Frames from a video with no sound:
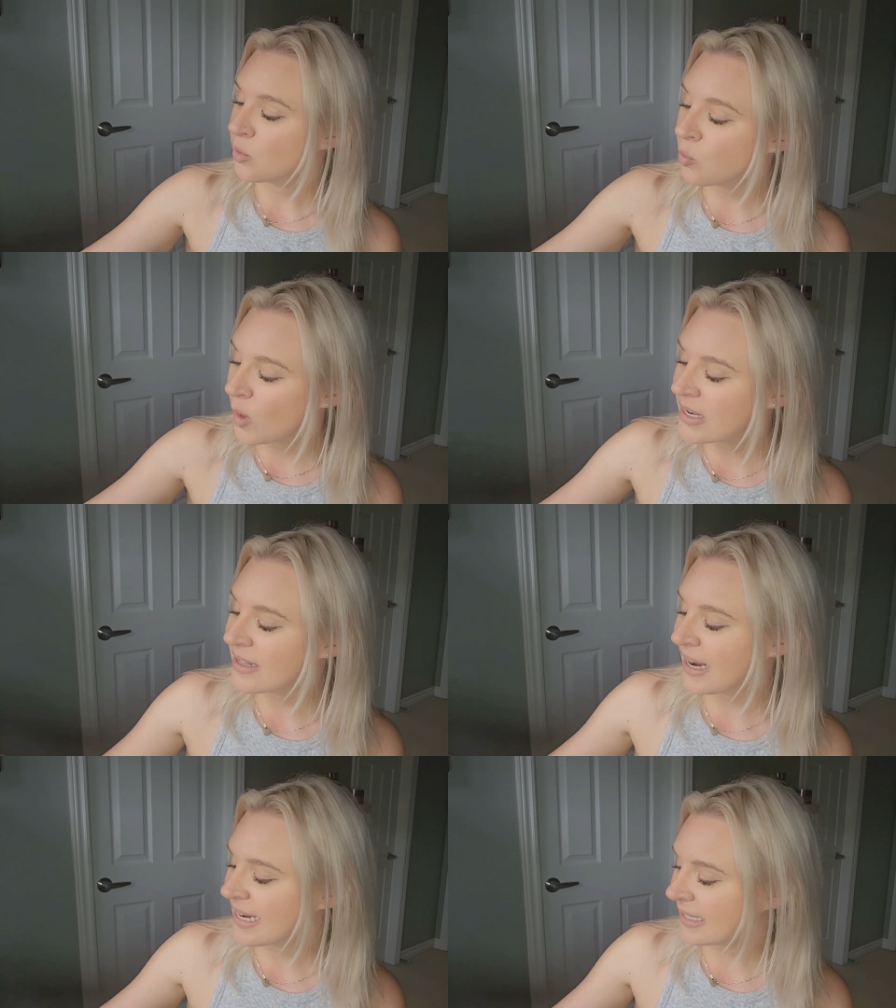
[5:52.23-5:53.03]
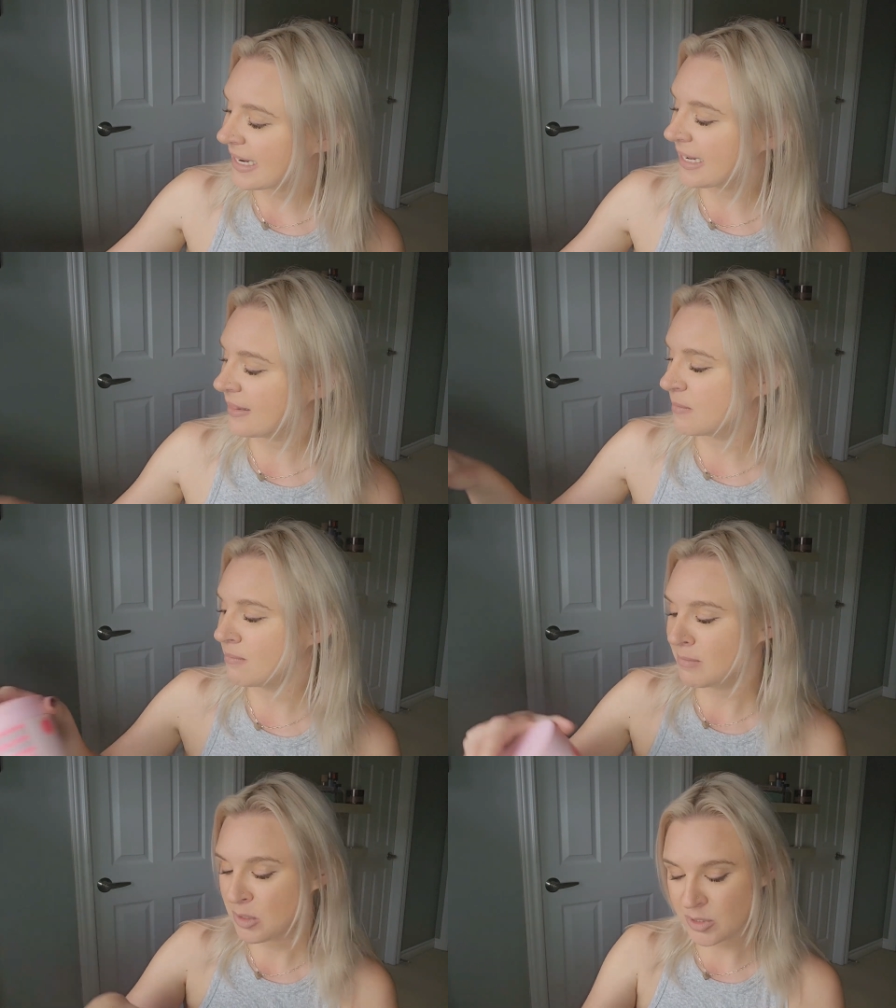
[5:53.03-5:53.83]
the one that I like the
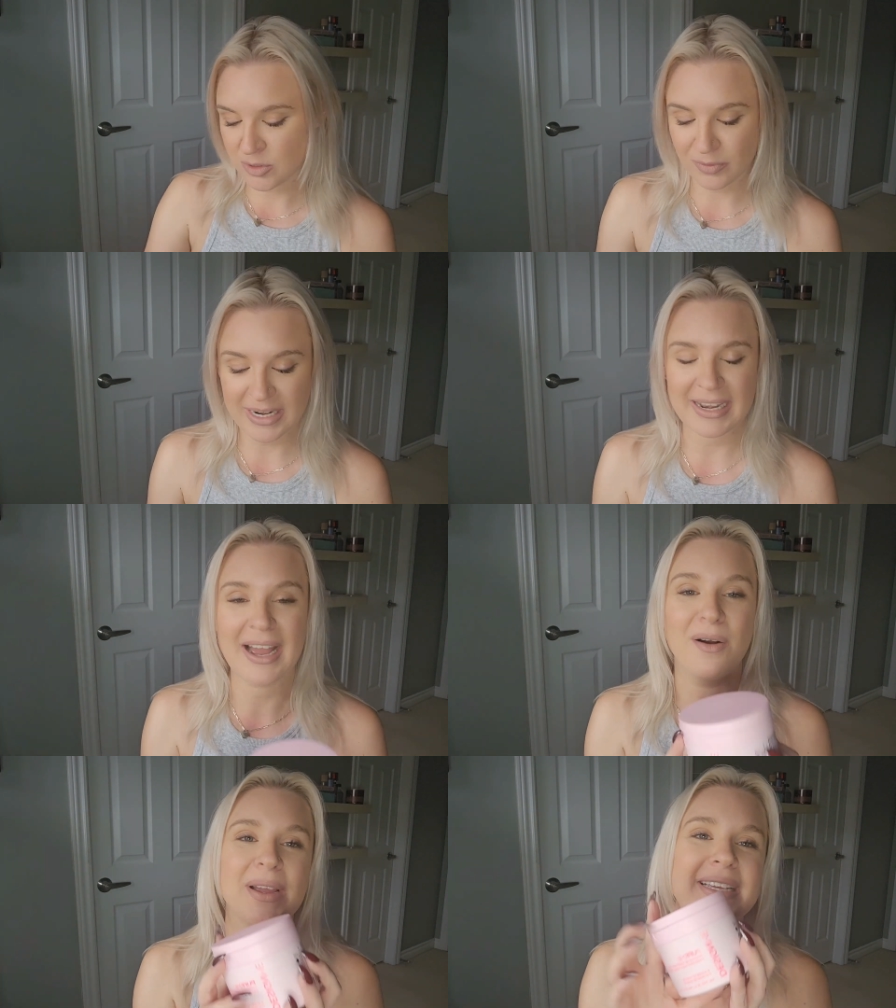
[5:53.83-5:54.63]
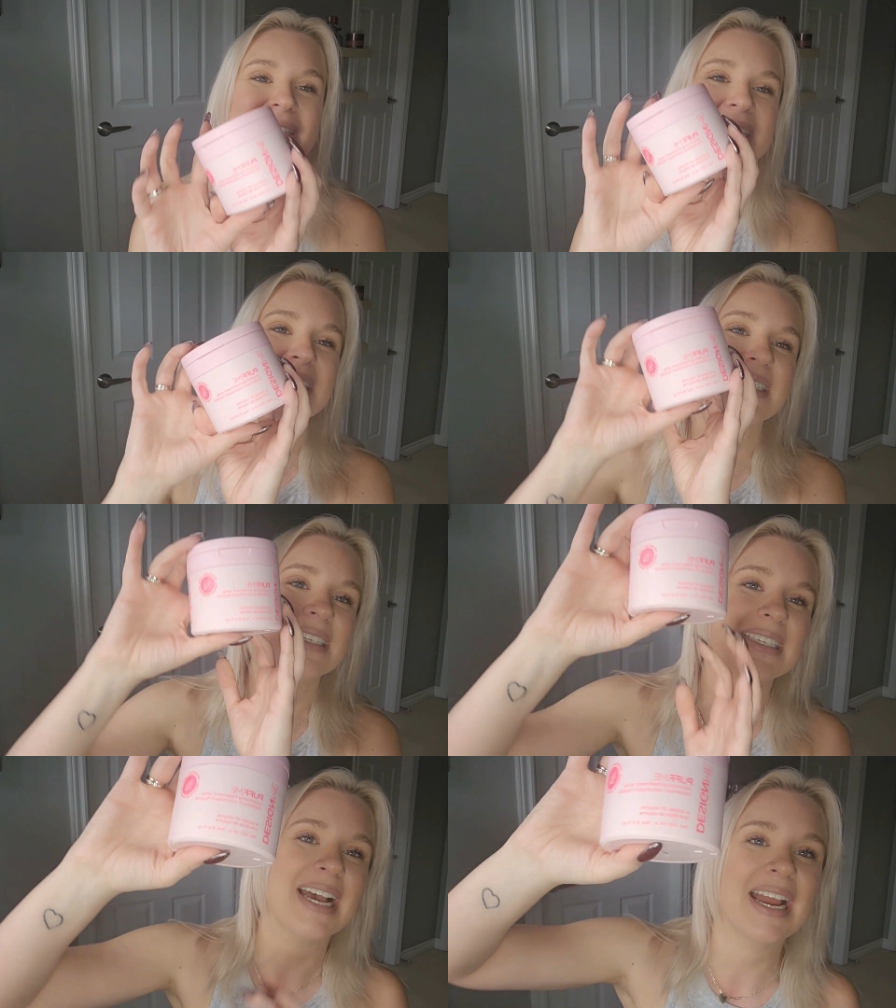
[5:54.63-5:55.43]
most right now is the
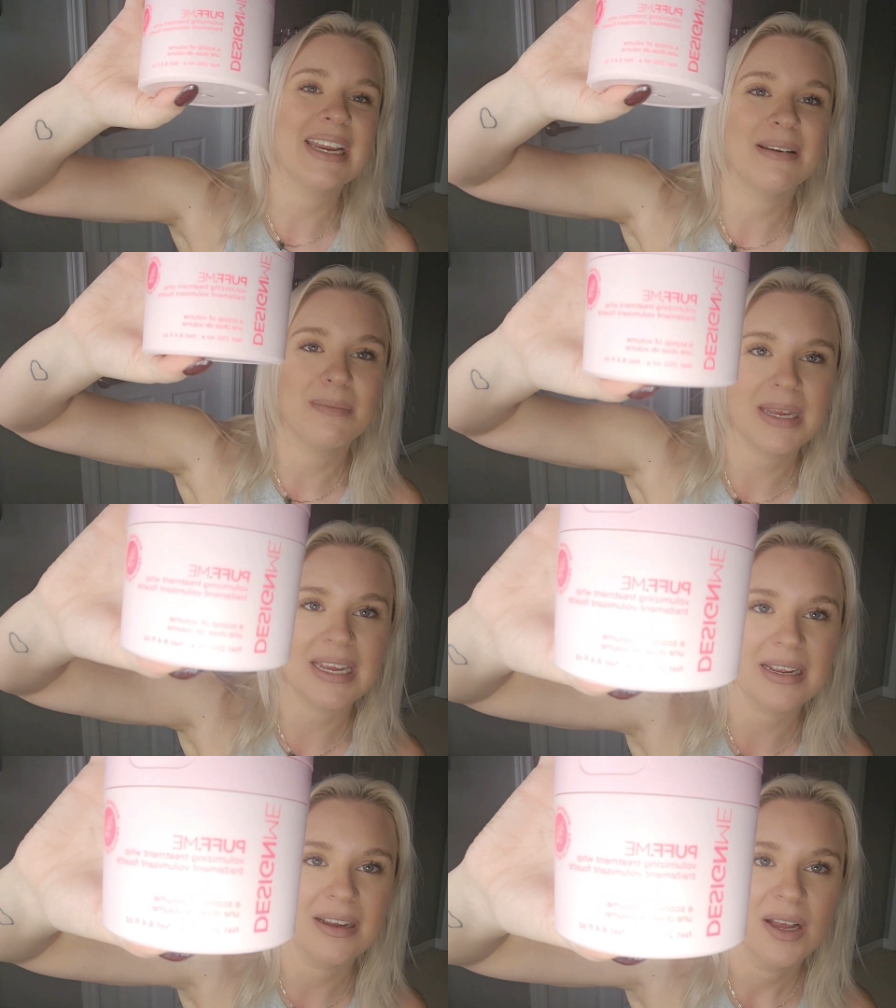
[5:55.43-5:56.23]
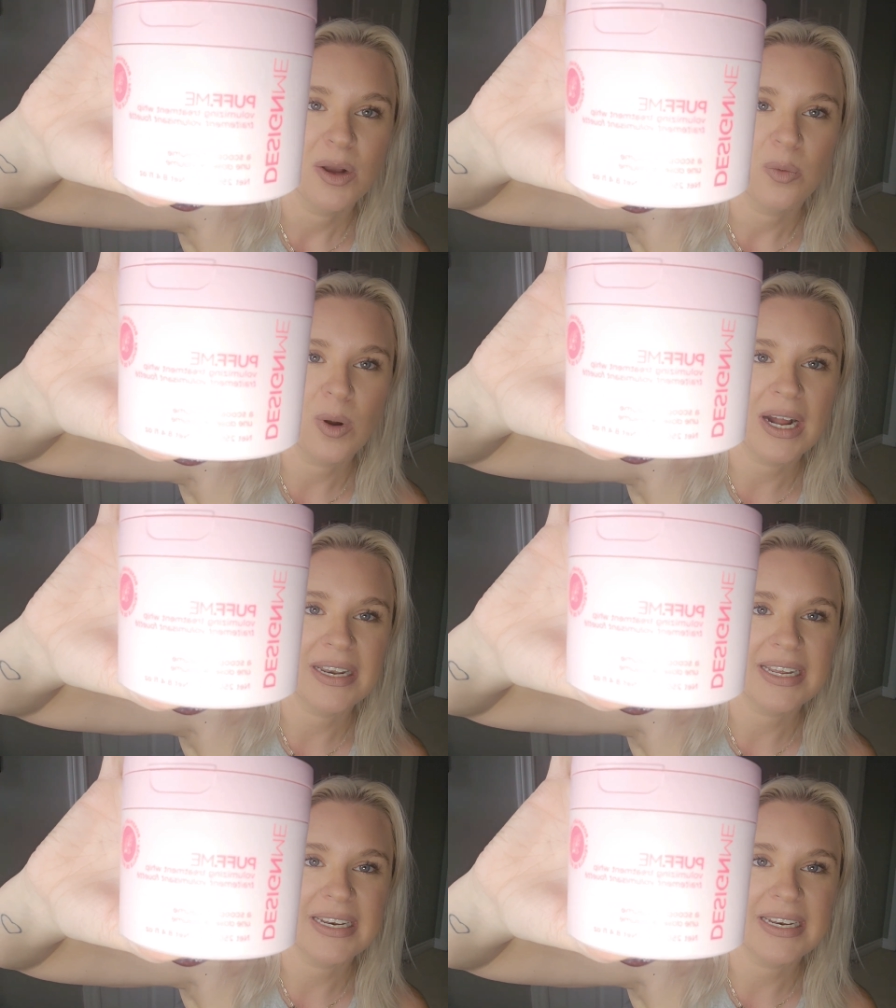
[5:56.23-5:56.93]
Design Me one.